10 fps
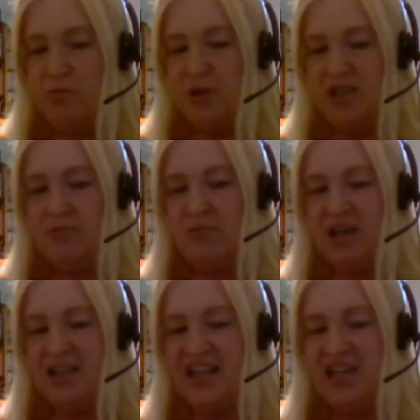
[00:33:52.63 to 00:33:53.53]
but
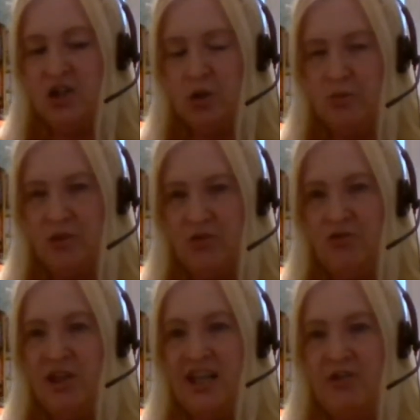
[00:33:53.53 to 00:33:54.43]
my day job
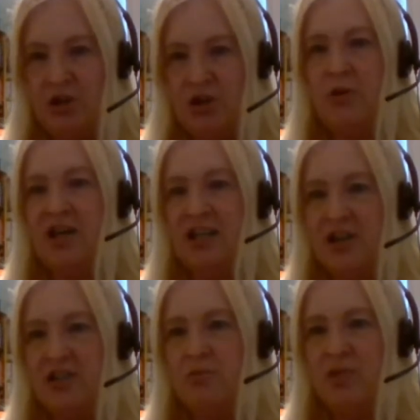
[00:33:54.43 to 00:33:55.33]
really
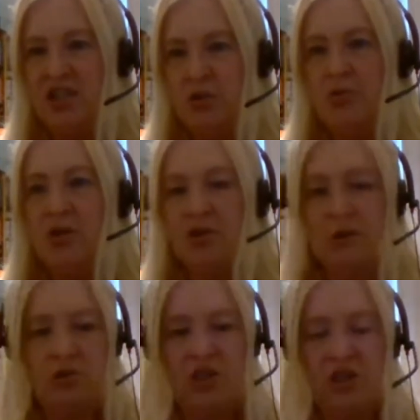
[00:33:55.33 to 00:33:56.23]
required me to
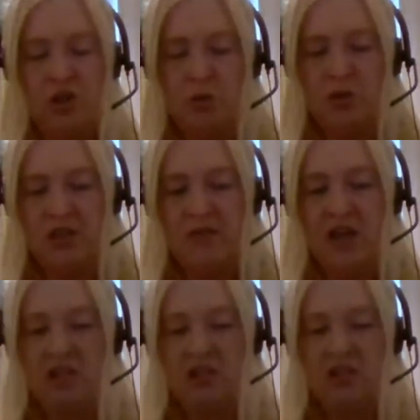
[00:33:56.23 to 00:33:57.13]
work on digital
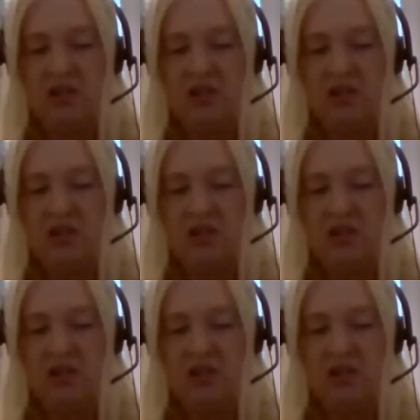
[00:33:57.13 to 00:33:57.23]
preservation.